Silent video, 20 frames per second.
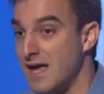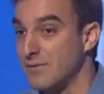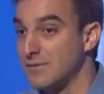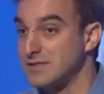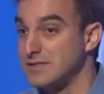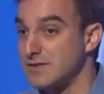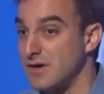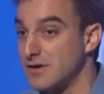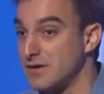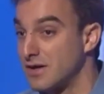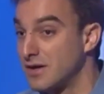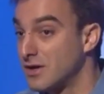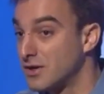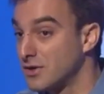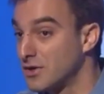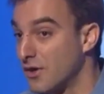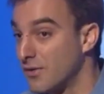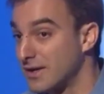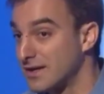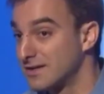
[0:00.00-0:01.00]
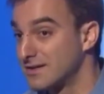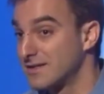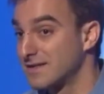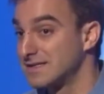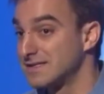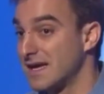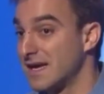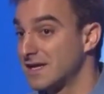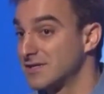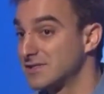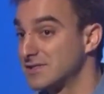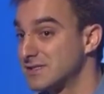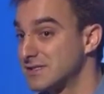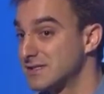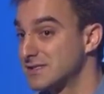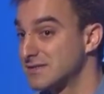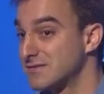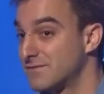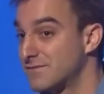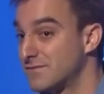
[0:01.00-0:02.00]
and we start going into these
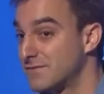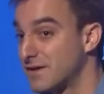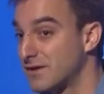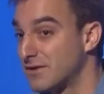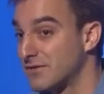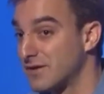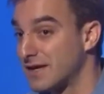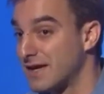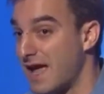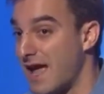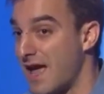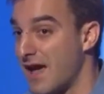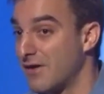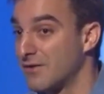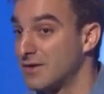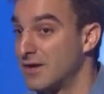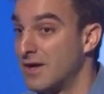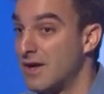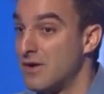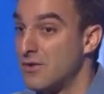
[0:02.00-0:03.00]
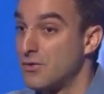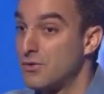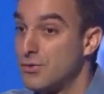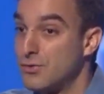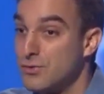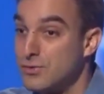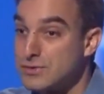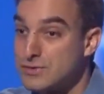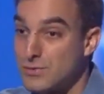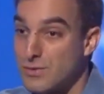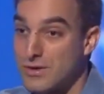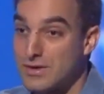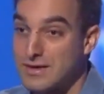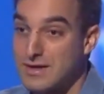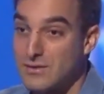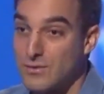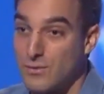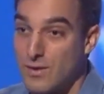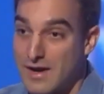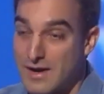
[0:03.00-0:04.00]
agencies and figuring out who's
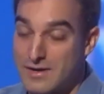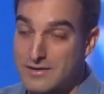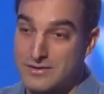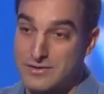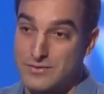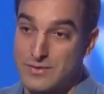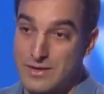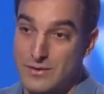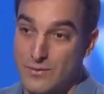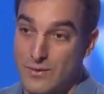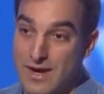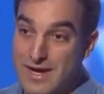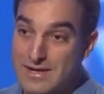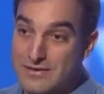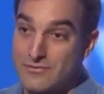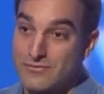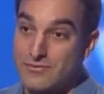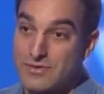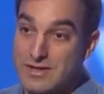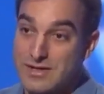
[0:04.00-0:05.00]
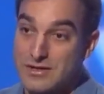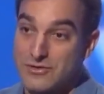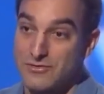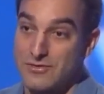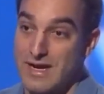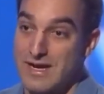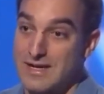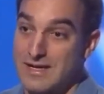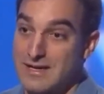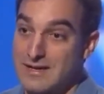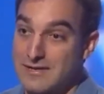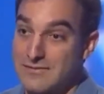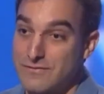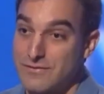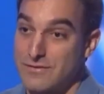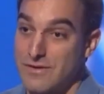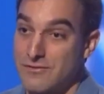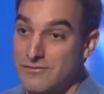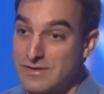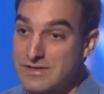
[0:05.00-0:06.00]
working where, doing what, and really creating
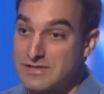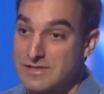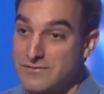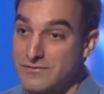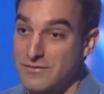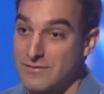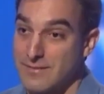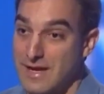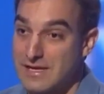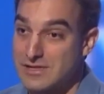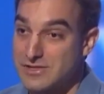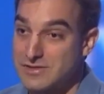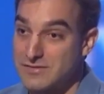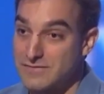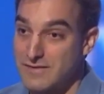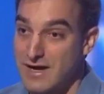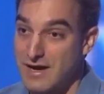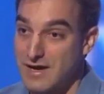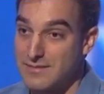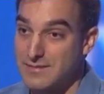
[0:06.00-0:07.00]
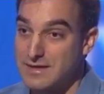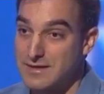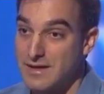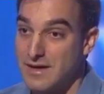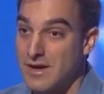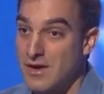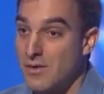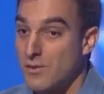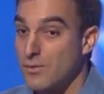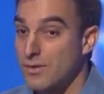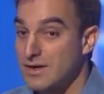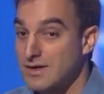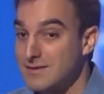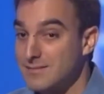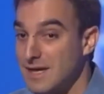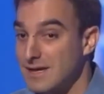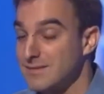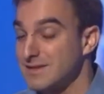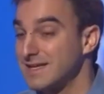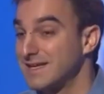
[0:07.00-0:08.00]
a rich information environment, we're going to
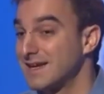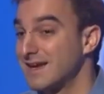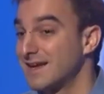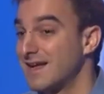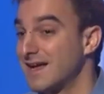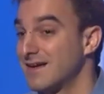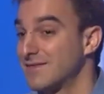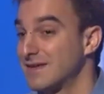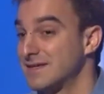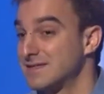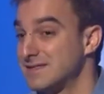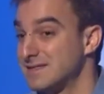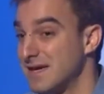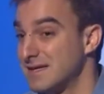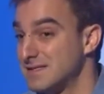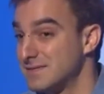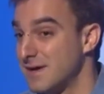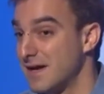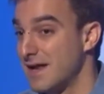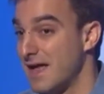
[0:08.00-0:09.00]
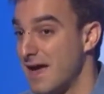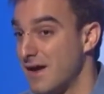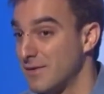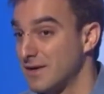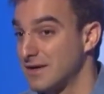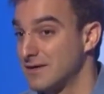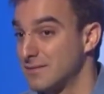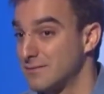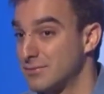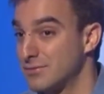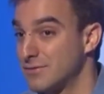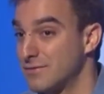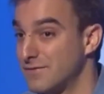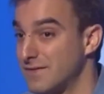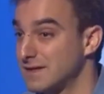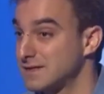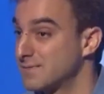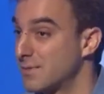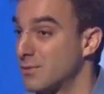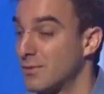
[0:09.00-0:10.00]
be able to get a lot of insights about how we can improve
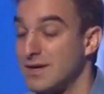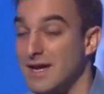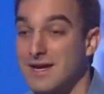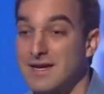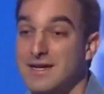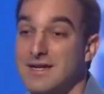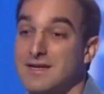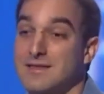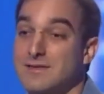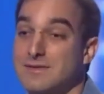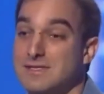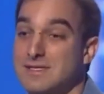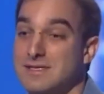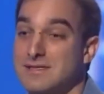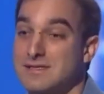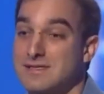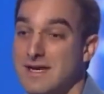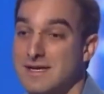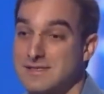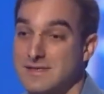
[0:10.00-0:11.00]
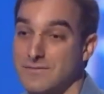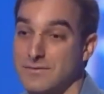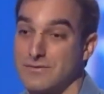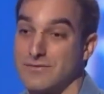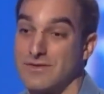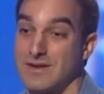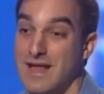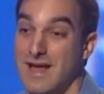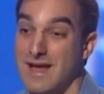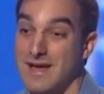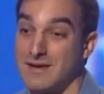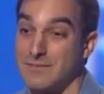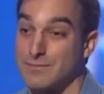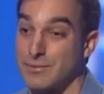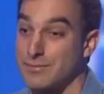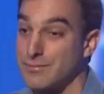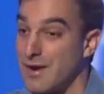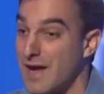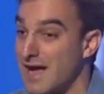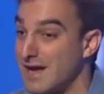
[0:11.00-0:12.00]
things. But we're not going to get those insights if we rely on
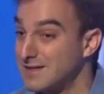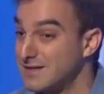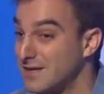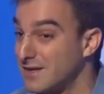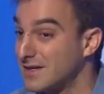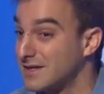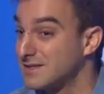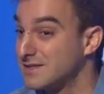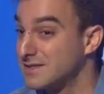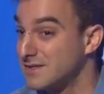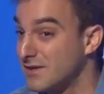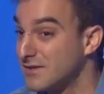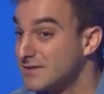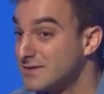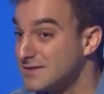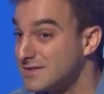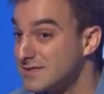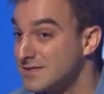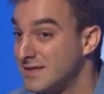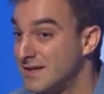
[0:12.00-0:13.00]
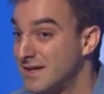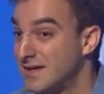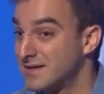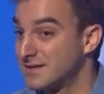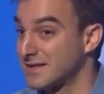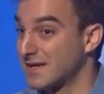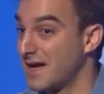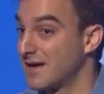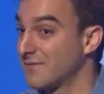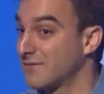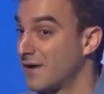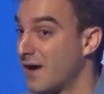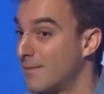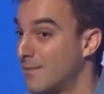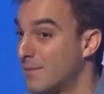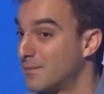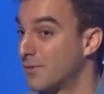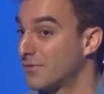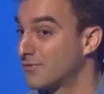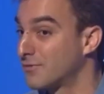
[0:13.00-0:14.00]
proprietary consultants to kind of come
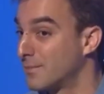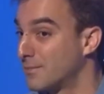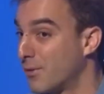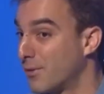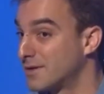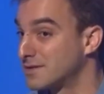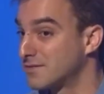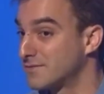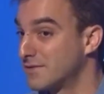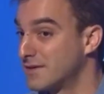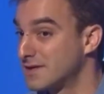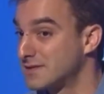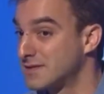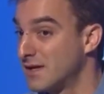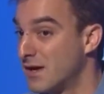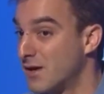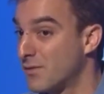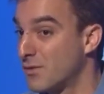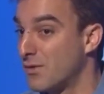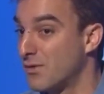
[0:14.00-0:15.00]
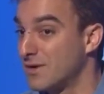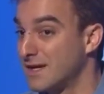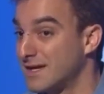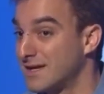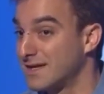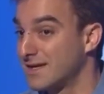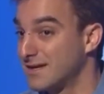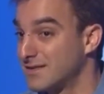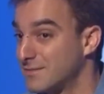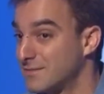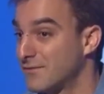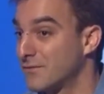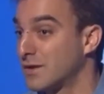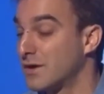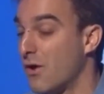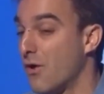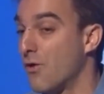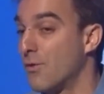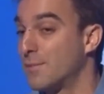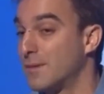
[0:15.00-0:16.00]
up with reports for us. We're only going to get them if
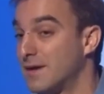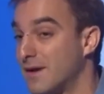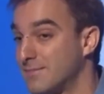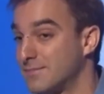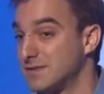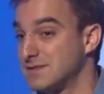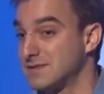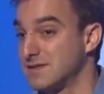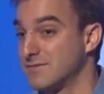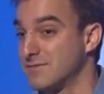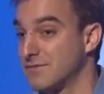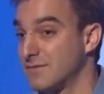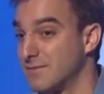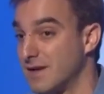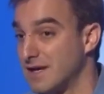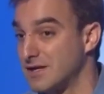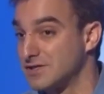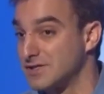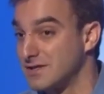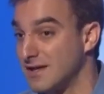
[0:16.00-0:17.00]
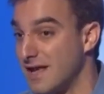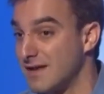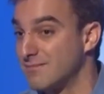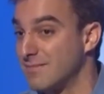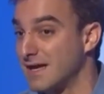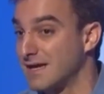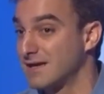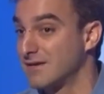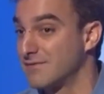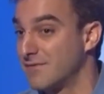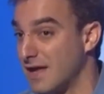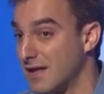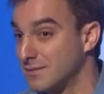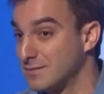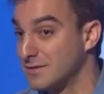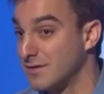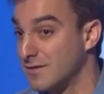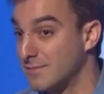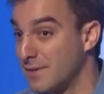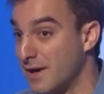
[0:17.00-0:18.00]
we open up this information and make it
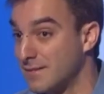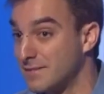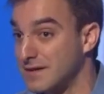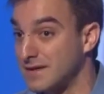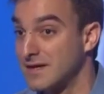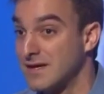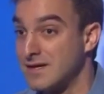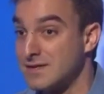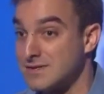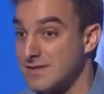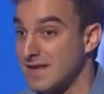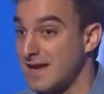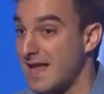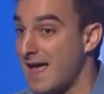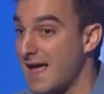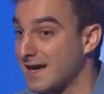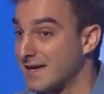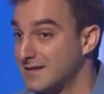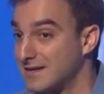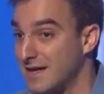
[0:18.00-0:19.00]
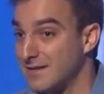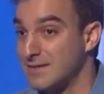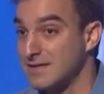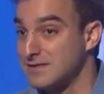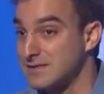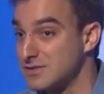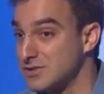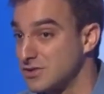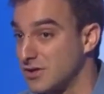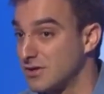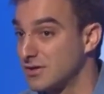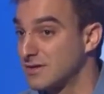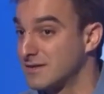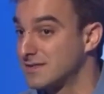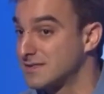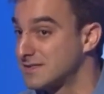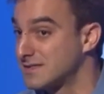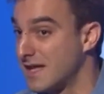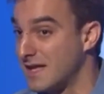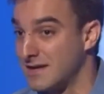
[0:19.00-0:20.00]
available to the public so that academics and
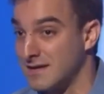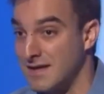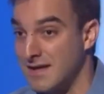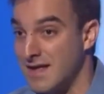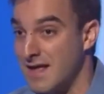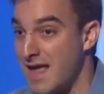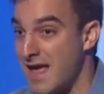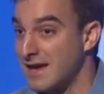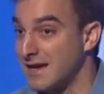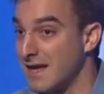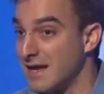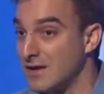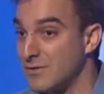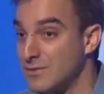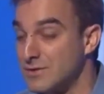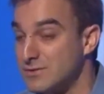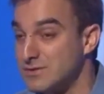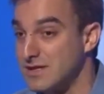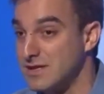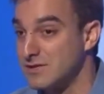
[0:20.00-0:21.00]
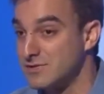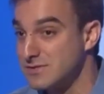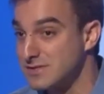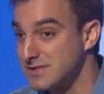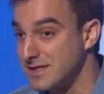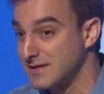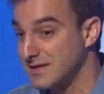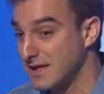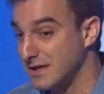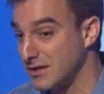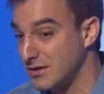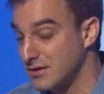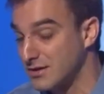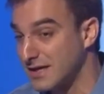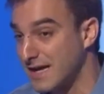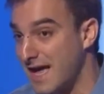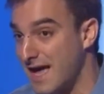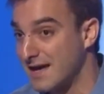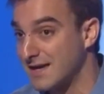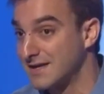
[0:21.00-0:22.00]
journalists and anyone who's interested can
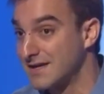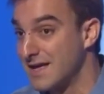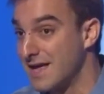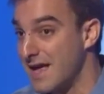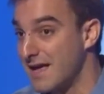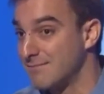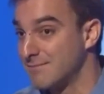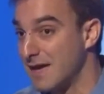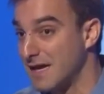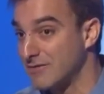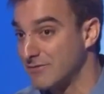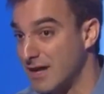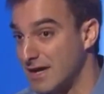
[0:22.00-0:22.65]
look at it and make